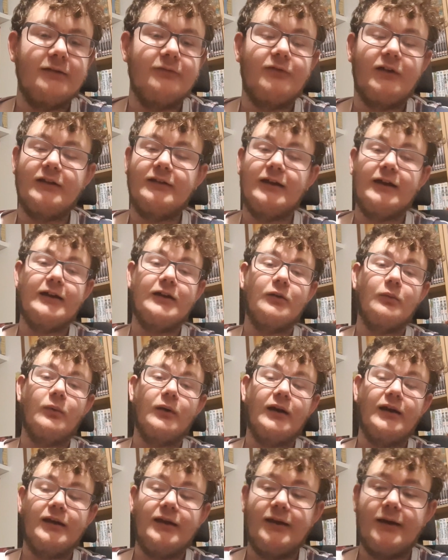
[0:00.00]
they take
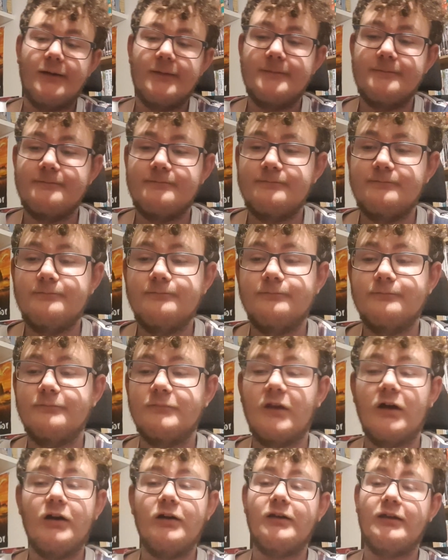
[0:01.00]
away
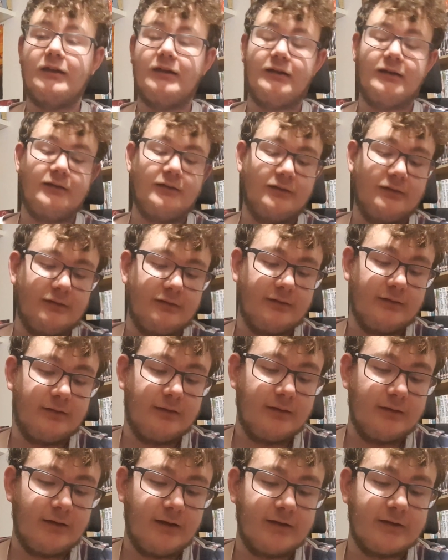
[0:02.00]
Nagi, and
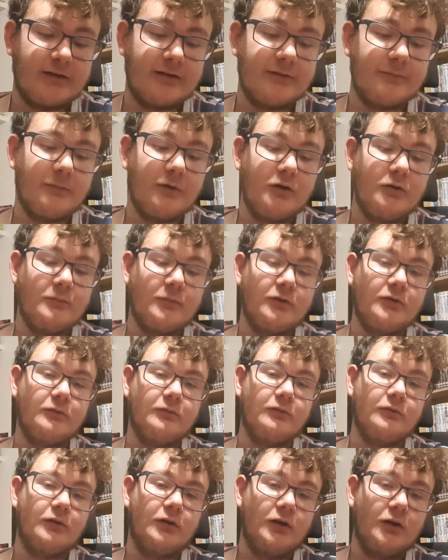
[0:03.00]
there's this
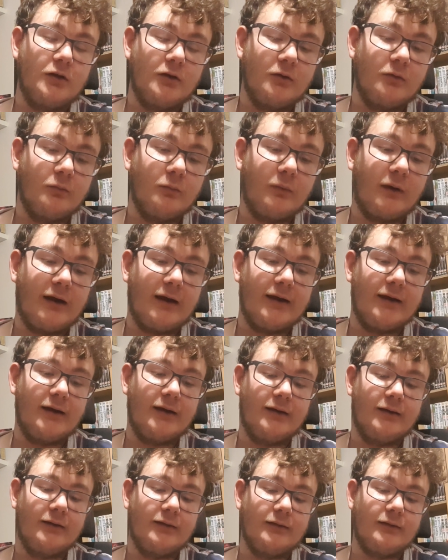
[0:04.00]
moment where
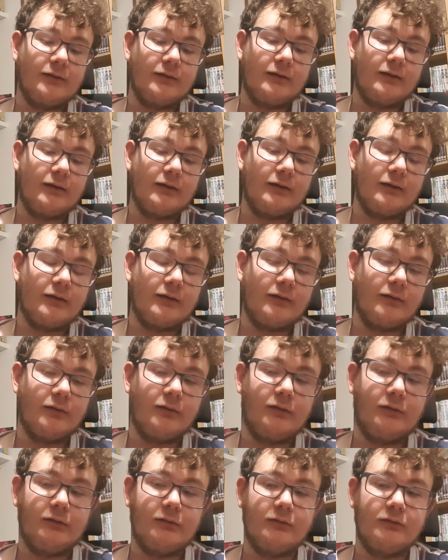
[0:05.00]

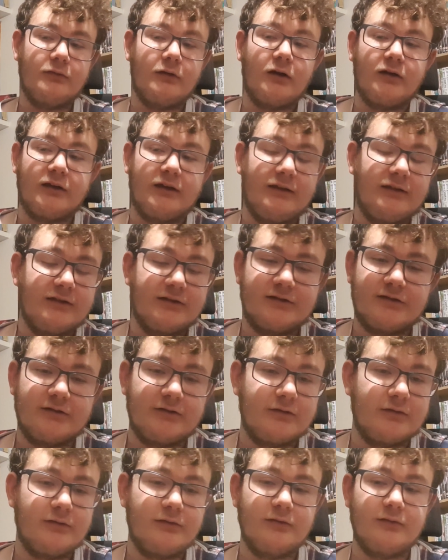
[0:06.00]
Nagi just
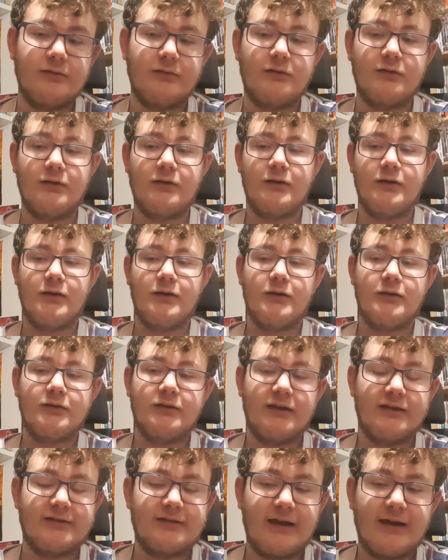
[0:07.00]

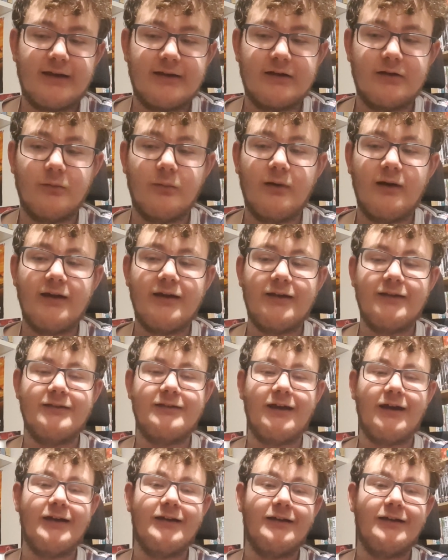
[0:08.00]
gets taken away and